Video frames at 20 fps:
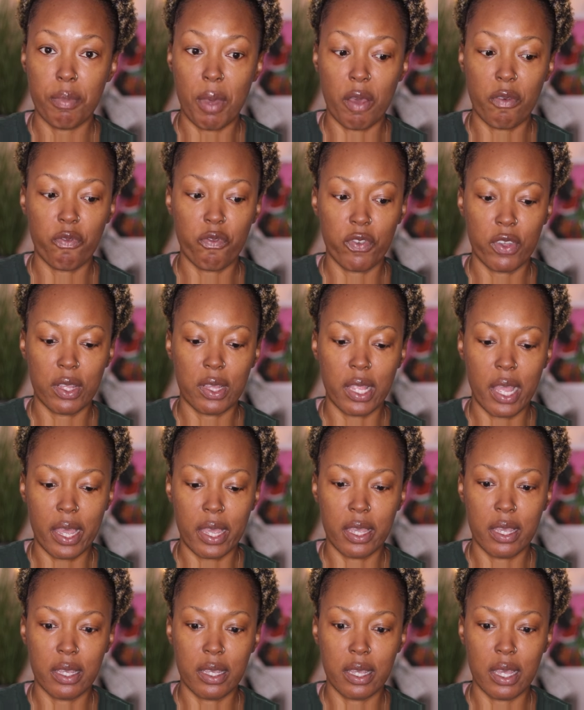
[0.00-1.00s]
I feel
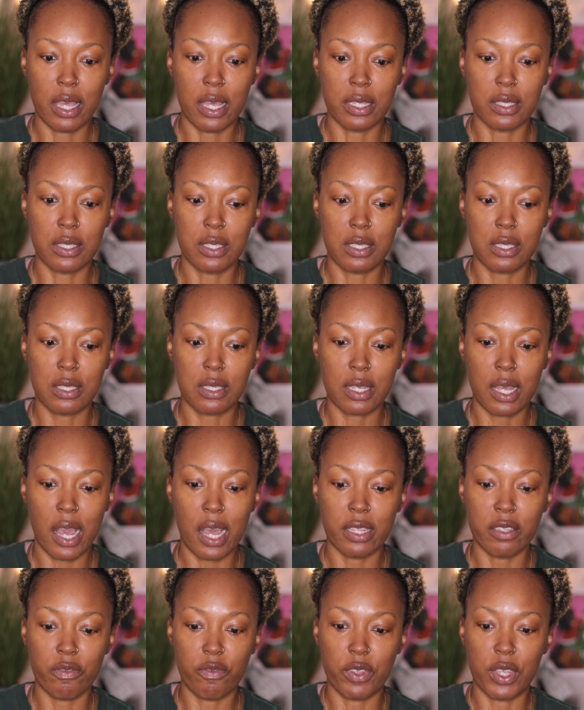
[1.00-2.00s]
like it's
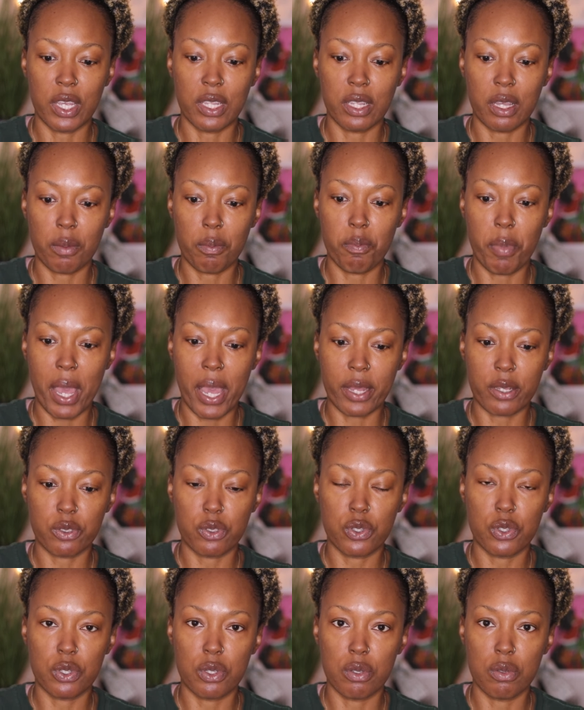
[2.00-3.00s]
kind of getting back
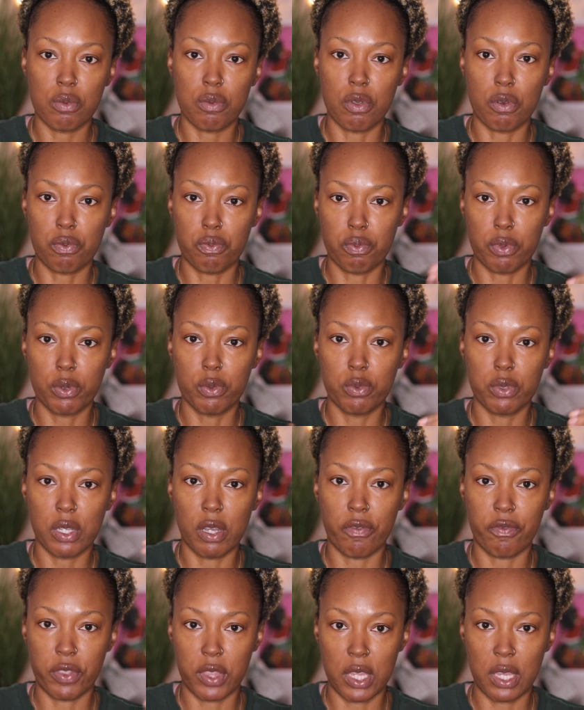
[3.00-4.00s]
to the root
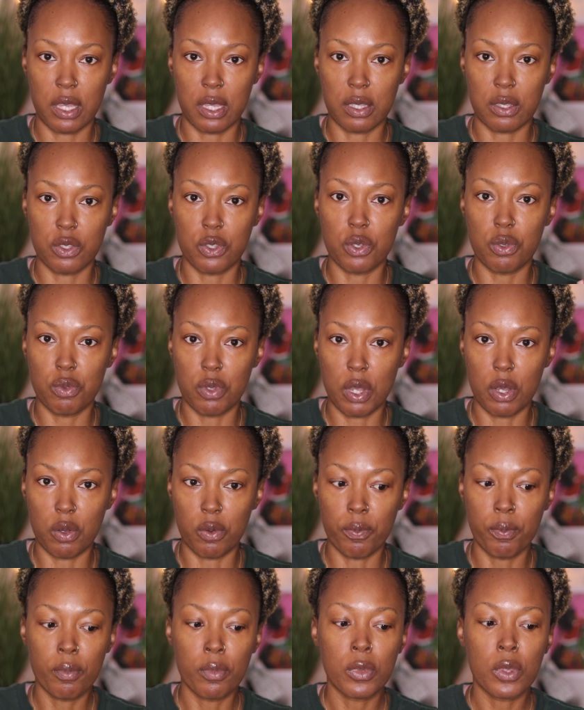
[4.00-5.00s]
of things, you
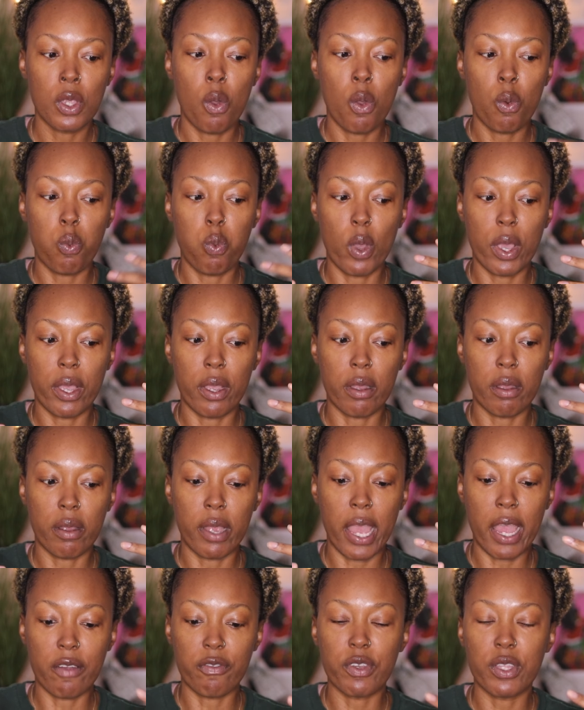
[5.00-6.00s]
know,
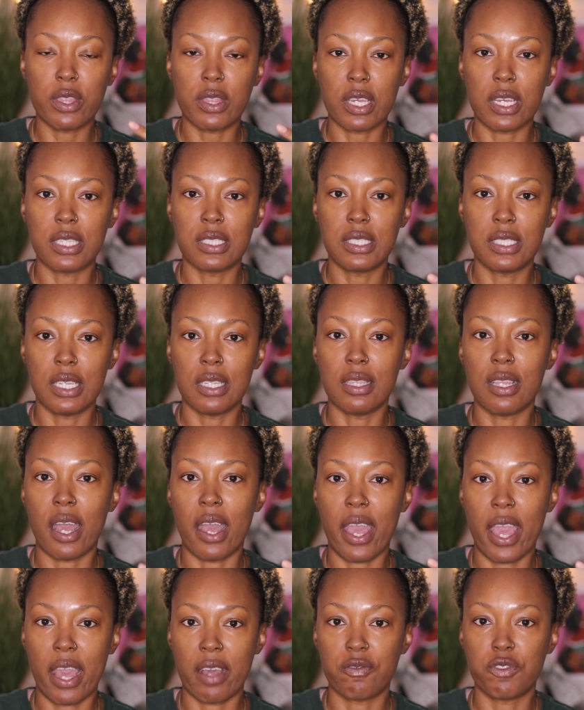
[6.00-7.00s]
where everything did
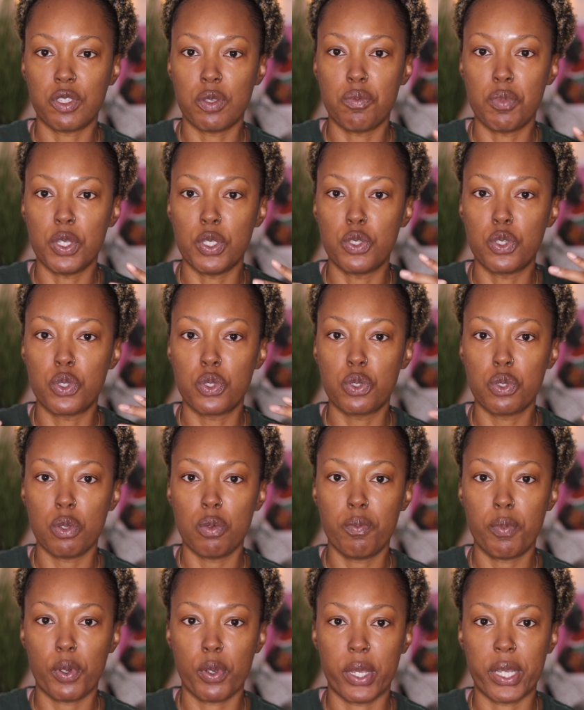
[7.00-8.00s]
not have to be
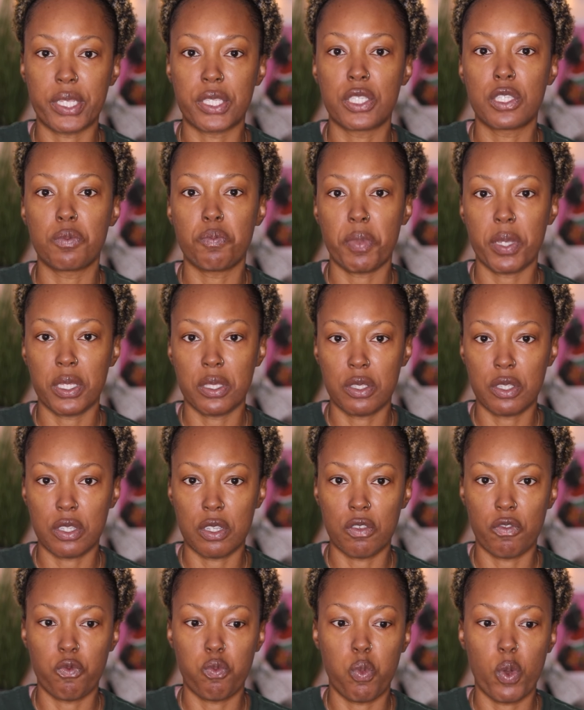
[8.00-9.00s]
super
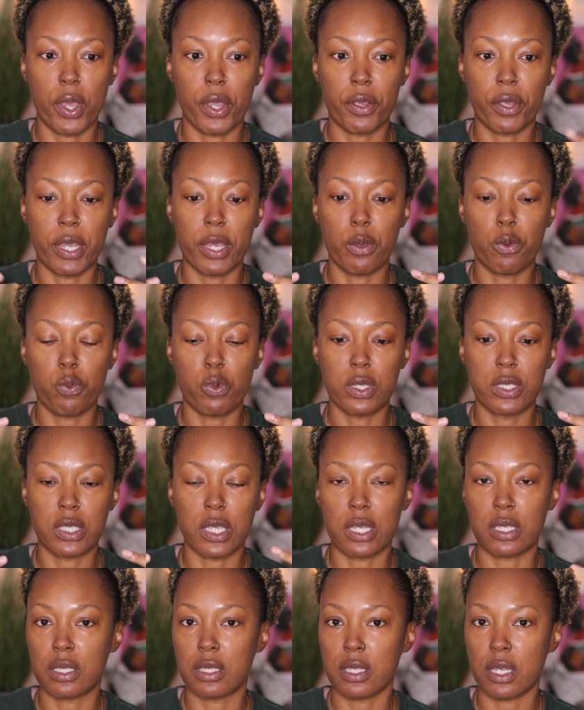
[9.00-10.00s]
expensive, where it was
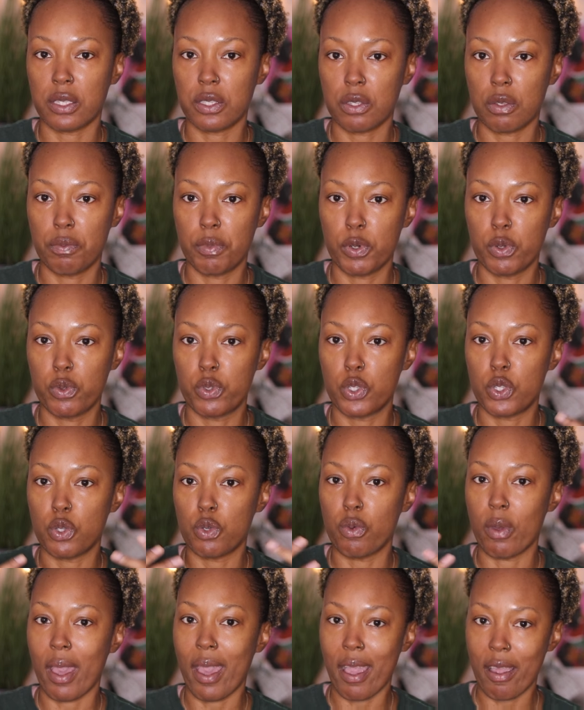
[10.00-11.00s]
accessible
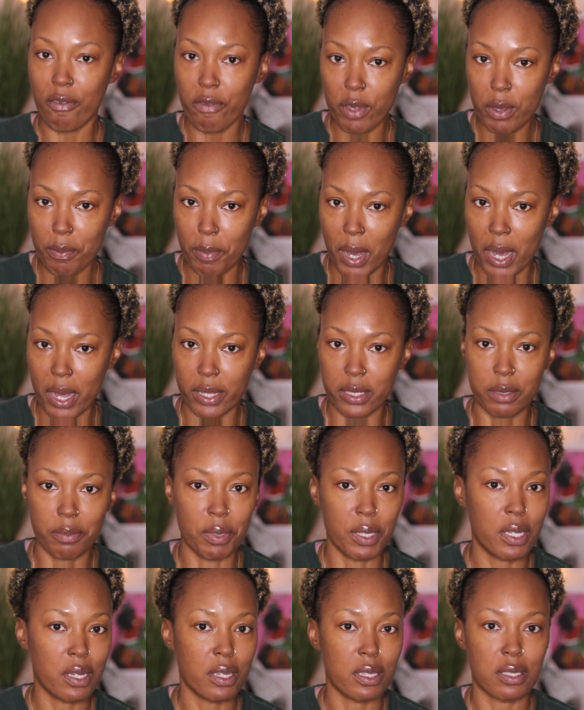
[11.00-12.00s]
to everybody
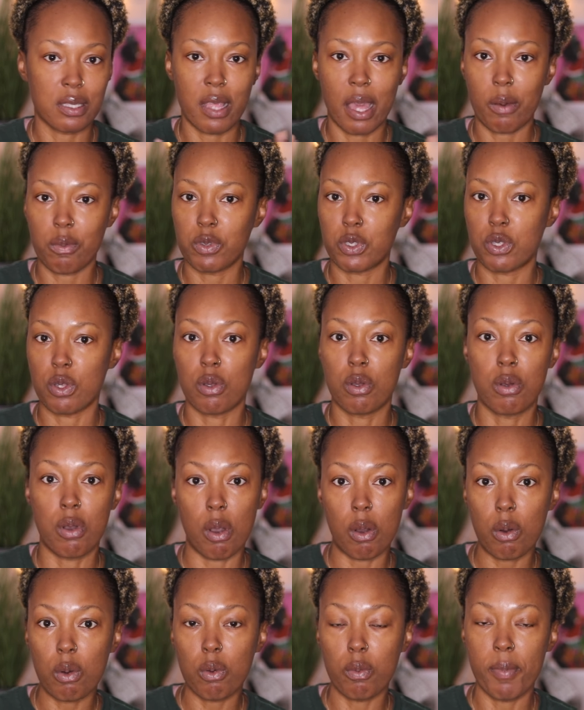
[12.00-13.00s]
because that was the
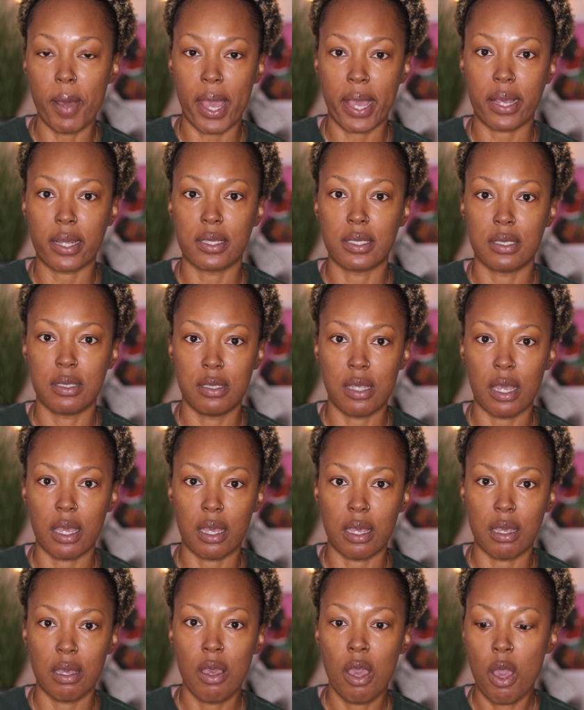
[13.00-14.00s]
goal back in the
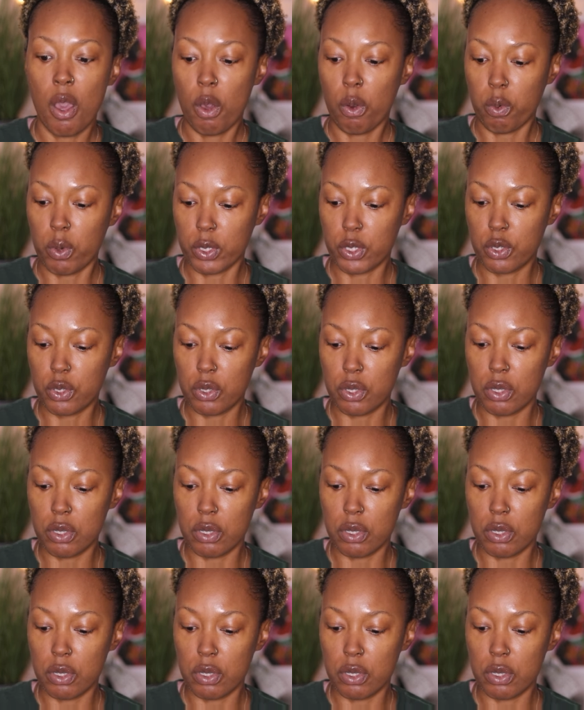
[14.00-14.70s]
day was